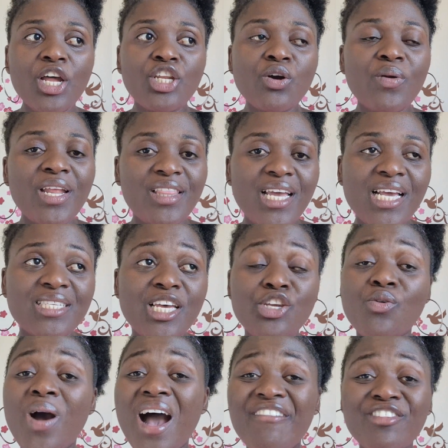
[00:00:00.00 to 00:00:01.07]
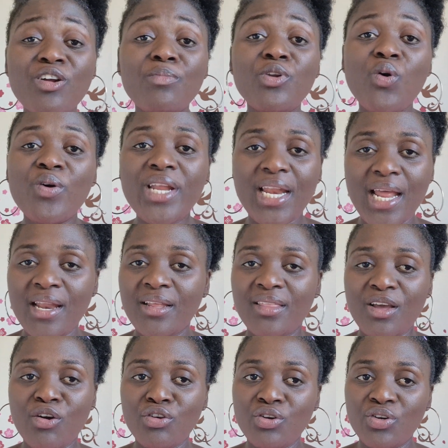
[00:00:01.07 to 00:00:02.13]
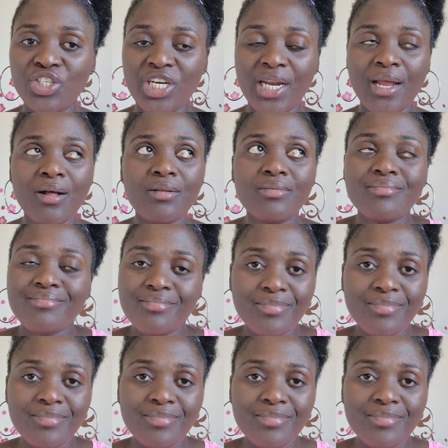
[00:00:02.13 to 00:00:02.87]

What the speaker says: The only thing is that you haven't uploaded anything on your channel.